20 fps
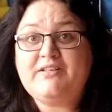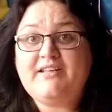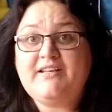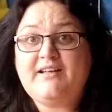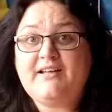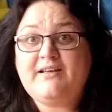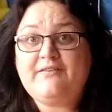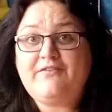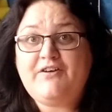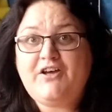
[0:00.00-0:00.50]
didn't
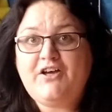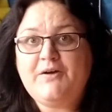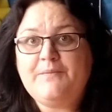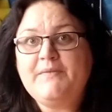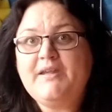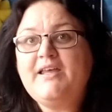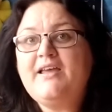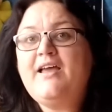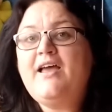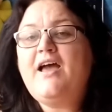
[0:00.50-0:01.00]
love her.
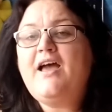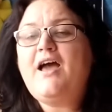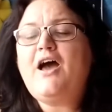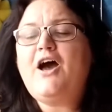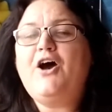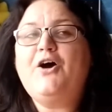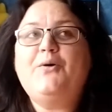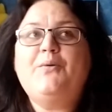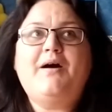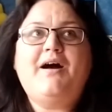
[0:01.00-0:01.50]

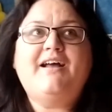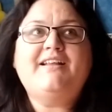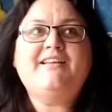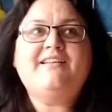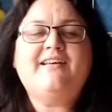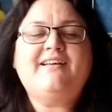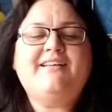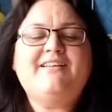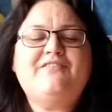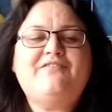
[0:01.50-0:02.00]
Oh, I did
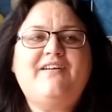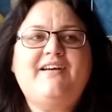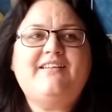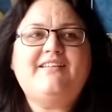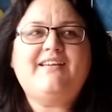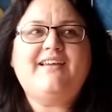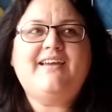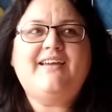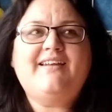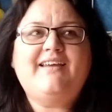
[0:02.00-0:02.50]
like the fact,
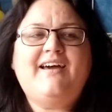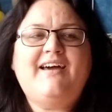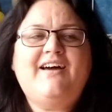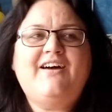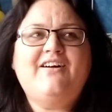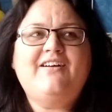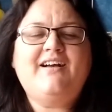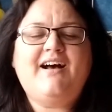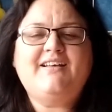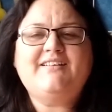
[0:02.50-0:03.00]
okay, that her
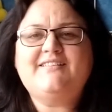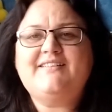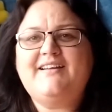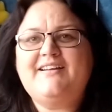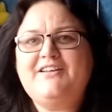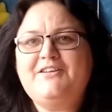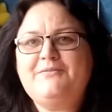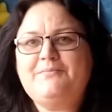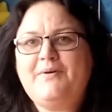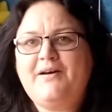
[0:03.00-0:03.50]
cousin and
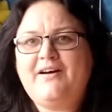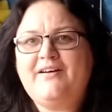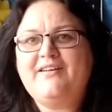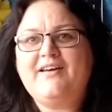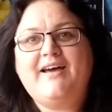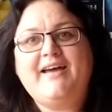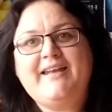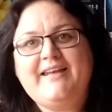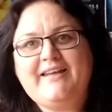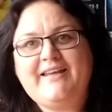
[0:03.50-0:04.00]
his partner
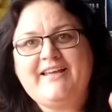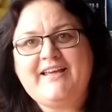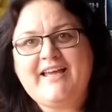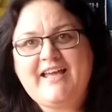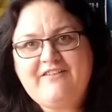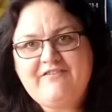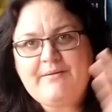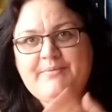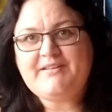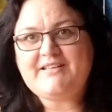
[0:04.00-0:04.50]

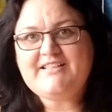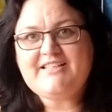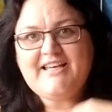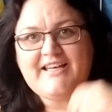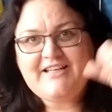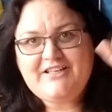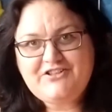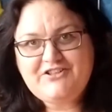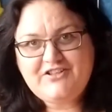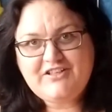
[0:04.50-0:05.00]
gave
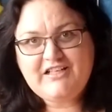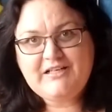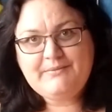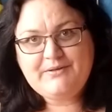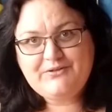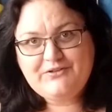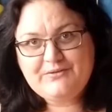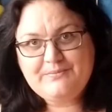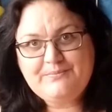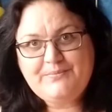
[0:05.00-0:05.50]
representation in the
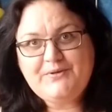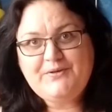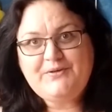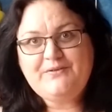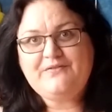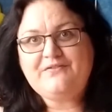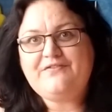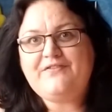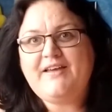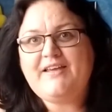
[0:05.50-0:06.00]
Mills and Boon.
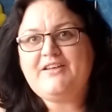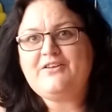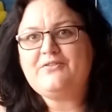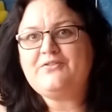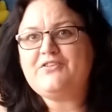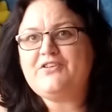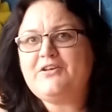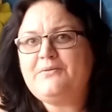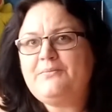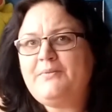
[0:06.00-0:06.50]
Thank you
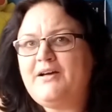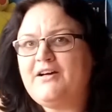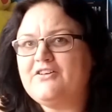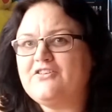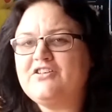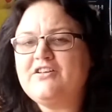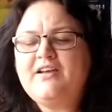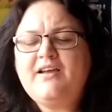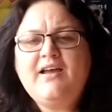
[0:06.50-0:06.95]
so much.